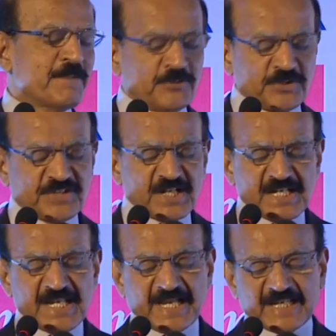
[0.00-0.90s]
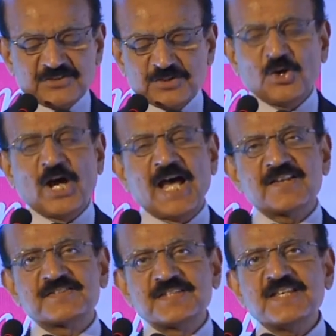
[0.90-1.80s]
So certainly, I guess,
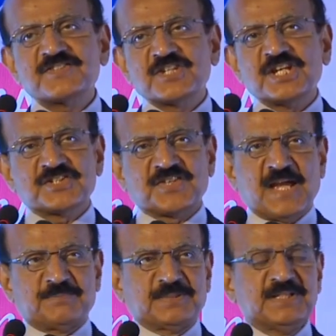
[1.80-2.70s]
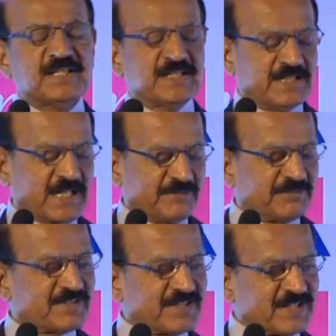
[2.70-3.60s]
as these changes happen,
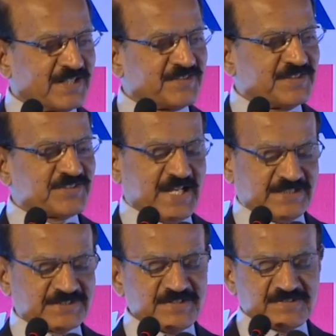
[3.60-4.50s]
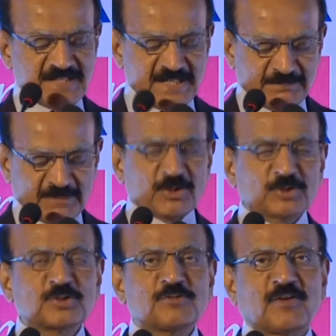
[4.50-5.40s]
we'll certainly see challenges, but we'll
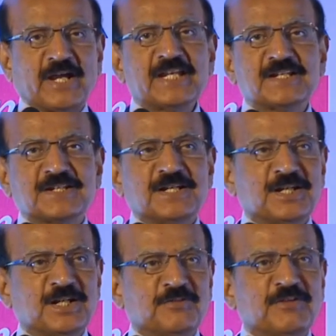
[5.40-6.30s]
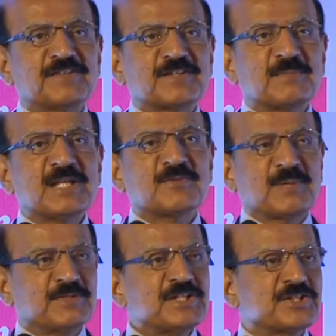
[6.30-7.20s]
also find ways and means by
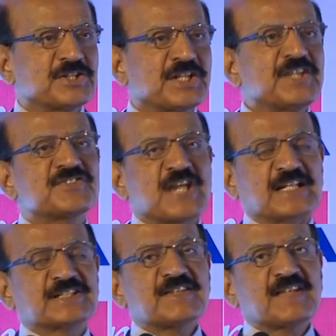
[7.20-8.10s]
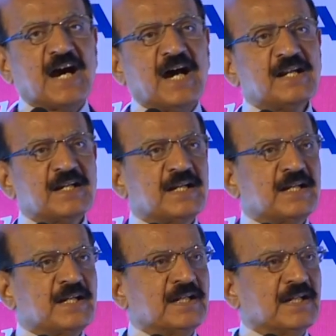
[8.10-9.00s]
which these challenges are
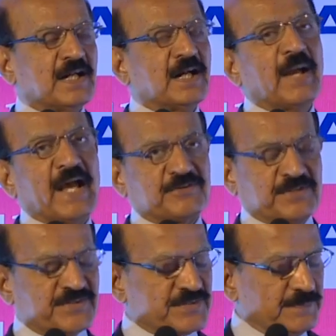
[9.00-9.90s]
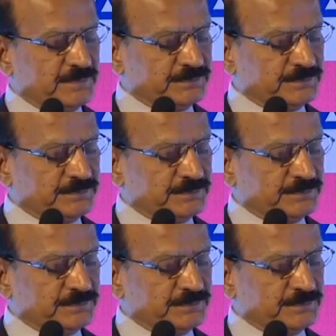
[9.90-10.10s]
addressed.